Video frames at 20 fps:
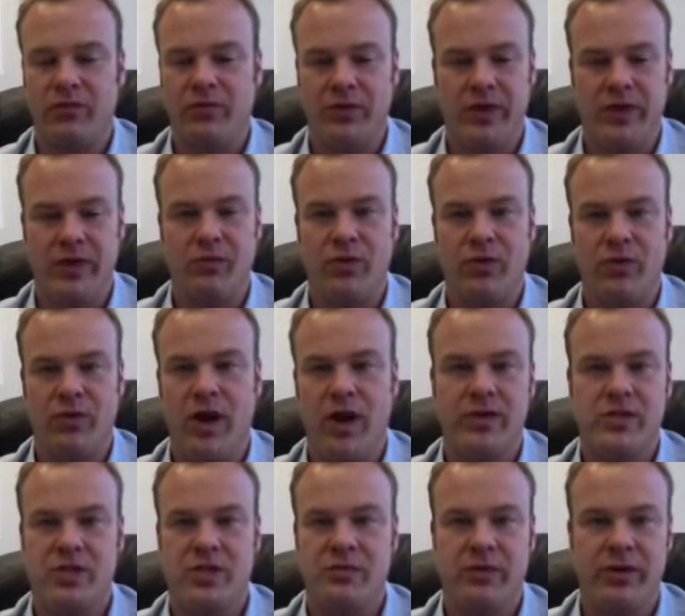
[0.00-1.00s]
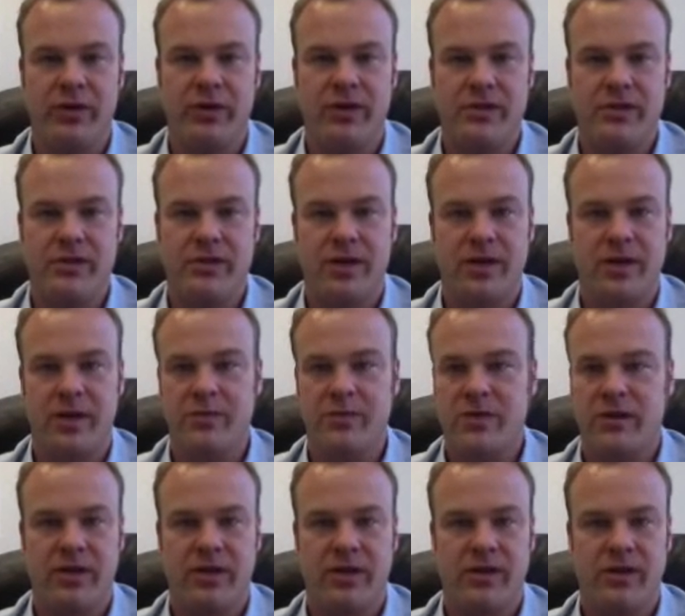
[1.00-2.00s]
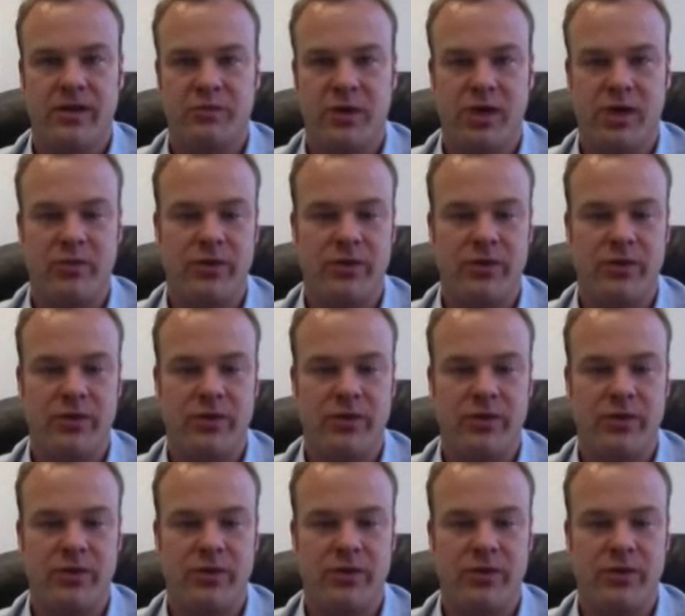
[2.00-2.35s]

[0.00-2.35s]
you know, rocket ship internet startups. I've had small